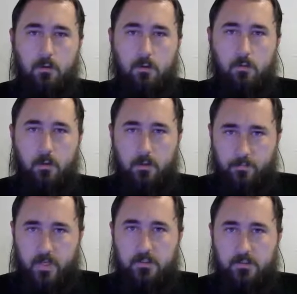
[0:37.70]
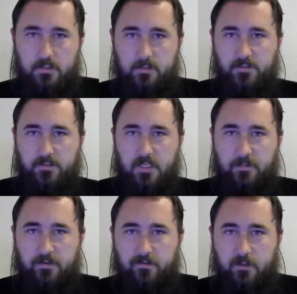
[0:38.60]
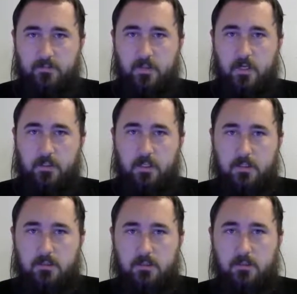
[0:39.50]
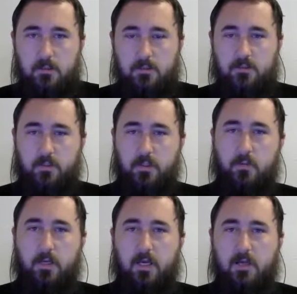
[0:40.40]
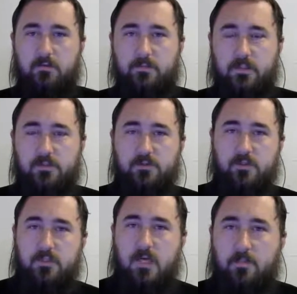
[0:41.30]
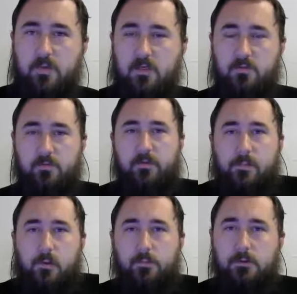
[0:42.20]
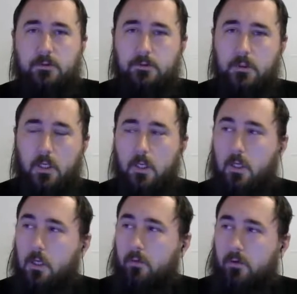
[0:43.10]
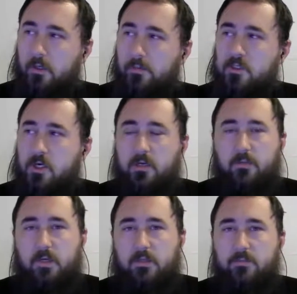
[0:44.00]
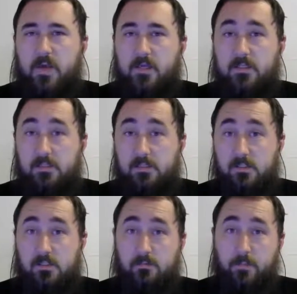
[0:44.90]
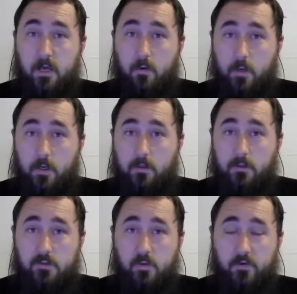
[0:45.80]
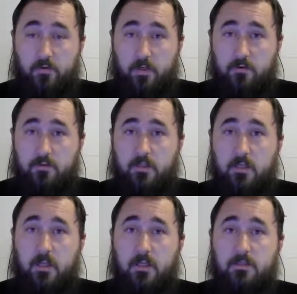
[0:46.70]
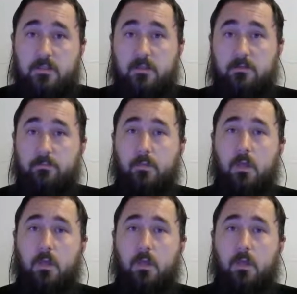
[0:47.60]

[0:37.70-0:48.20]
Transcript: Welcome back to the Simple Cyber Defense podcast. This week we have some interesting topics with the mobiles. We're going to be talking about the Pegasus malware that's going around and some